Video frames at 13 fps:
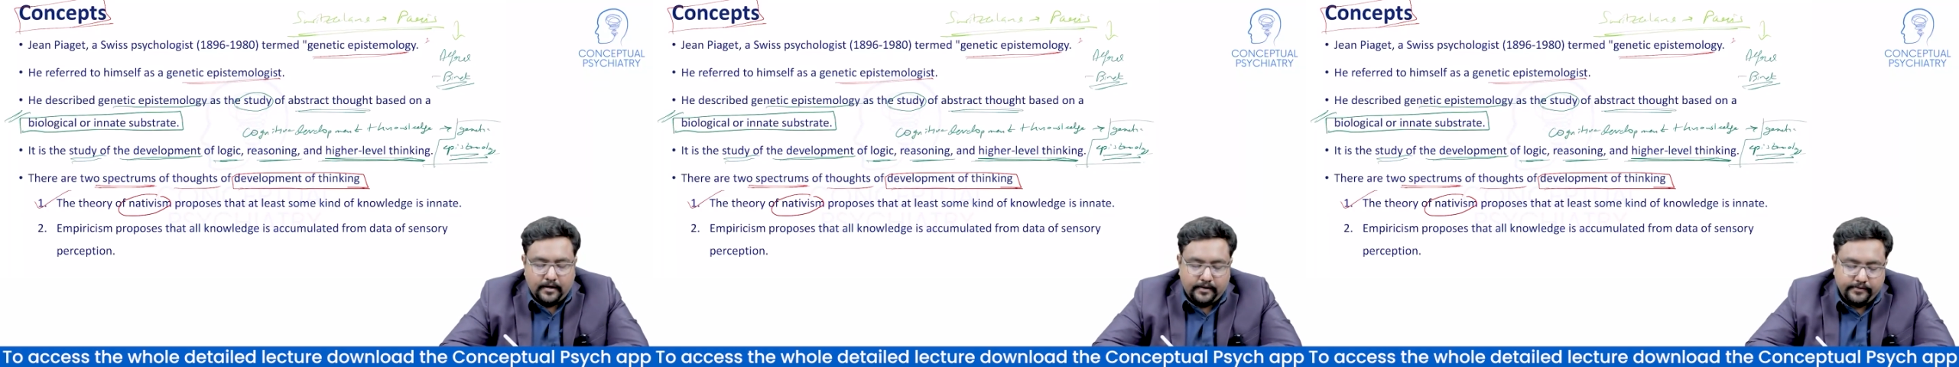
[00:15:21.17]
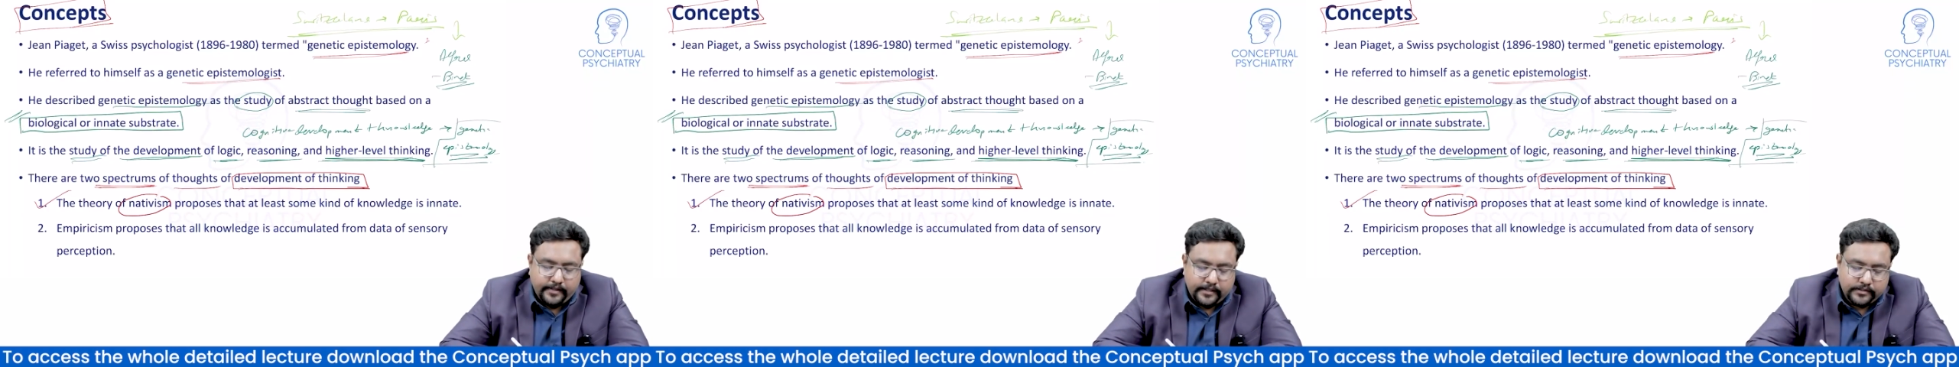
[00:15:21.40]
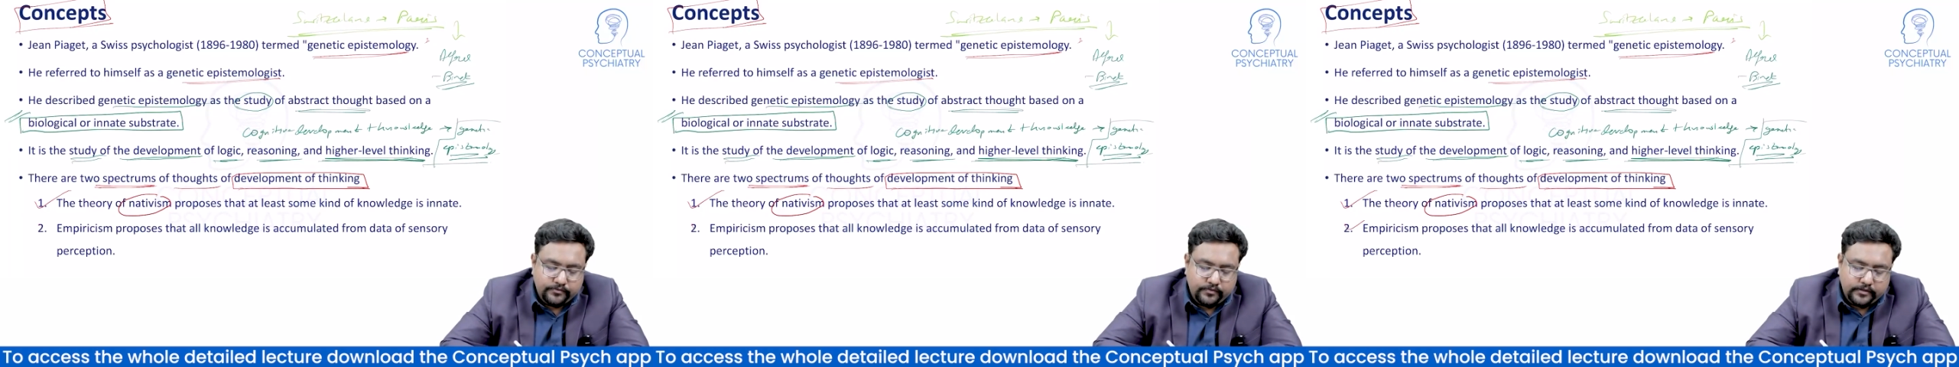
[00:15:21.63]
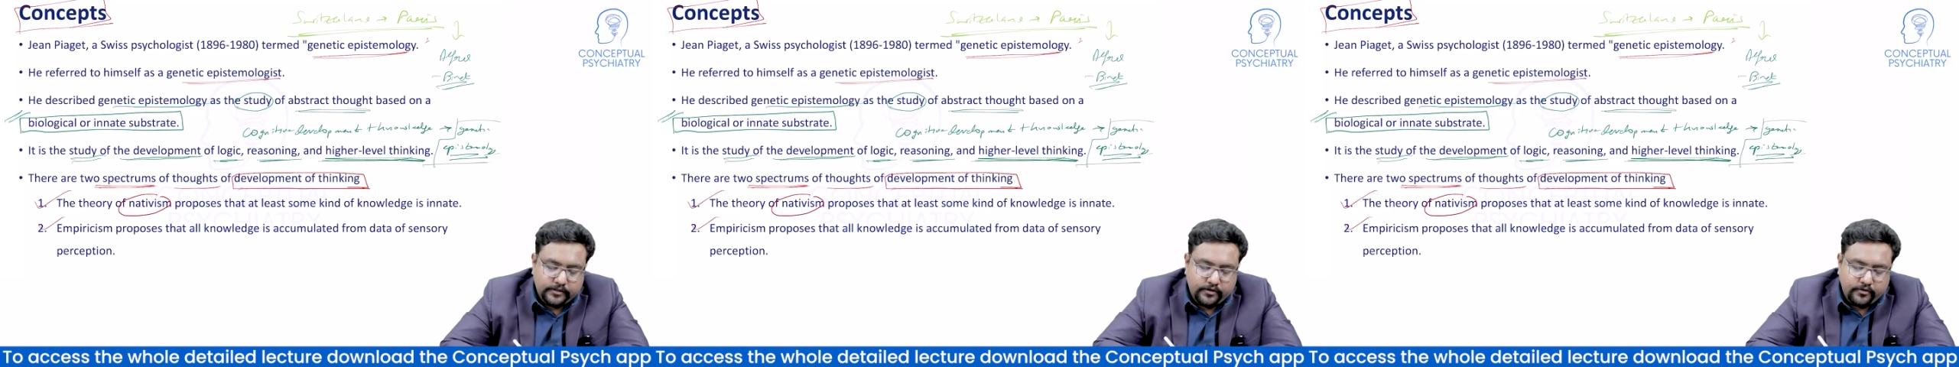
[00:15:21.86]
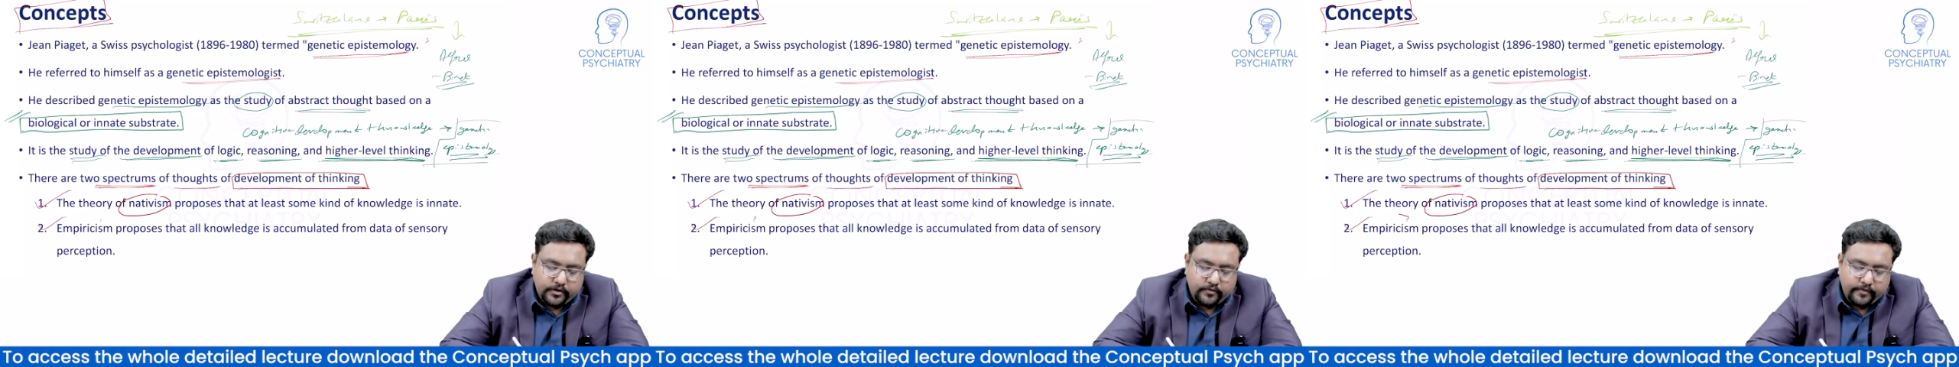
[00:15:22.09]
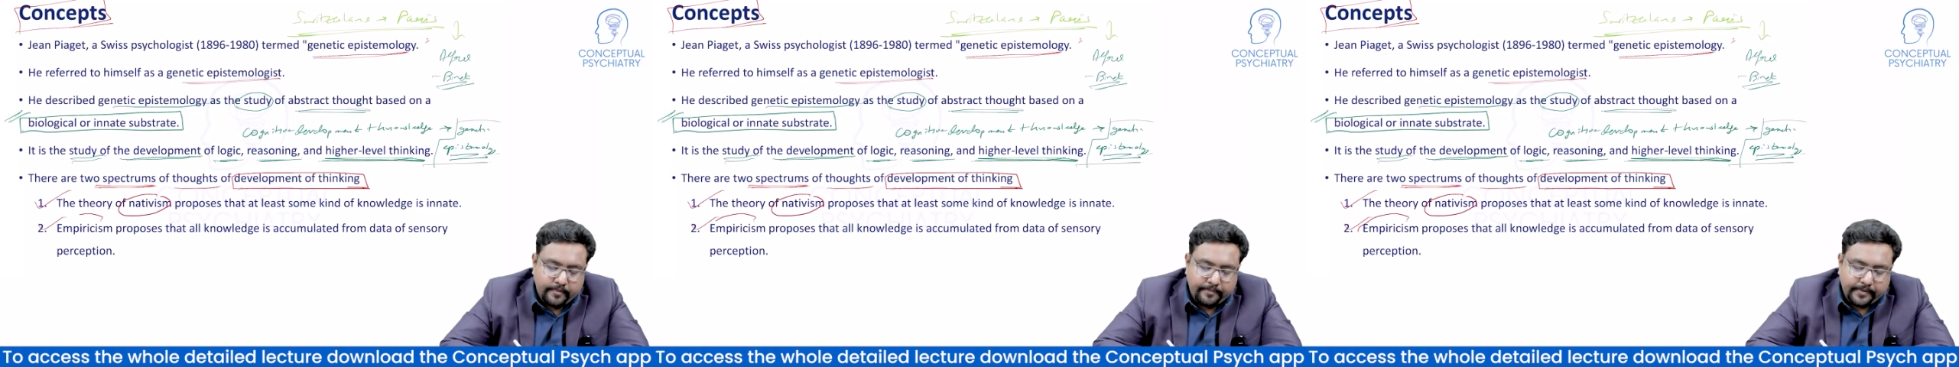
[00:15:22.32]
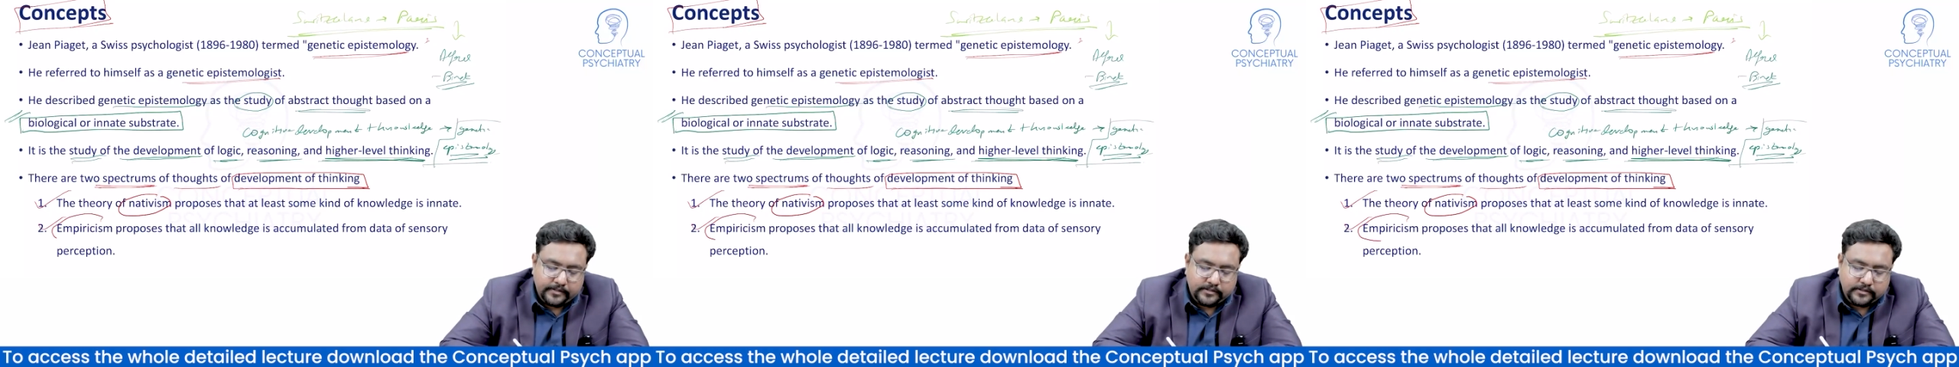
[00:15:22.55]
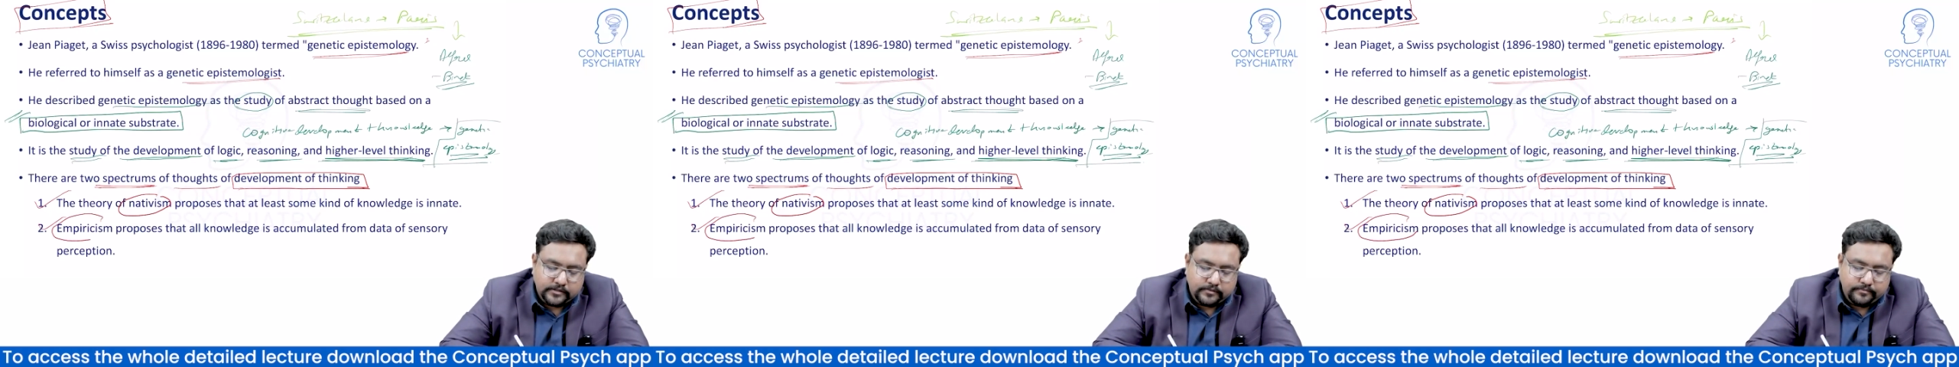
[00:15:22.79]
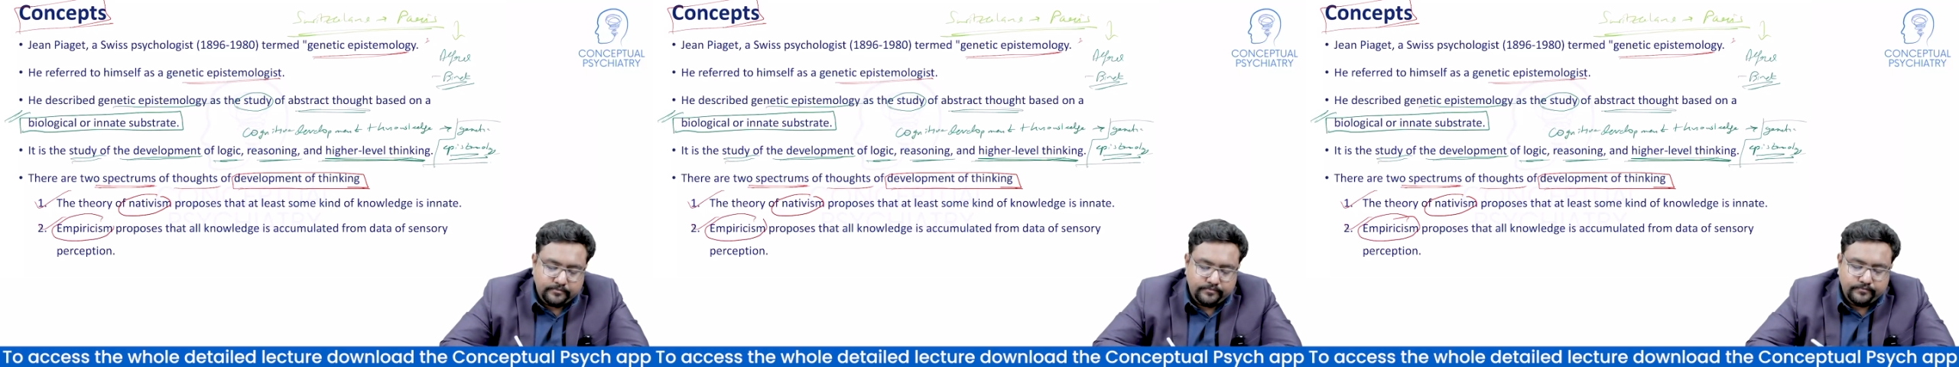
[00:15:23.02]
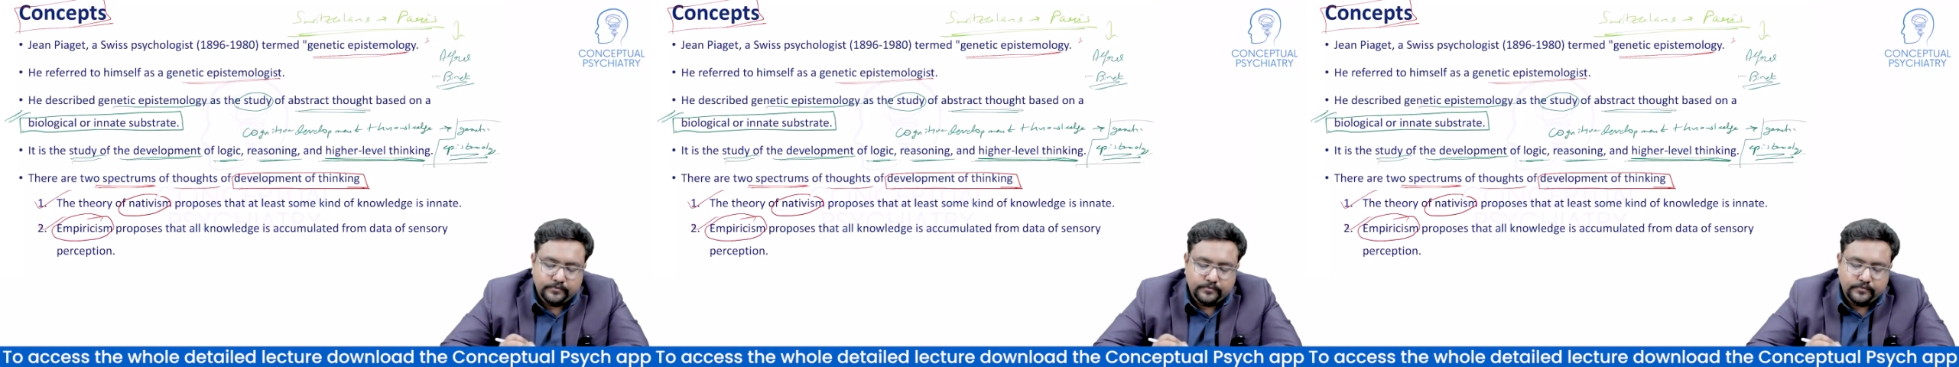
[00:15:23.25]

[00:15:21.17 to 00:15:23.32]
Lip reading: and there is one theory of empiricism.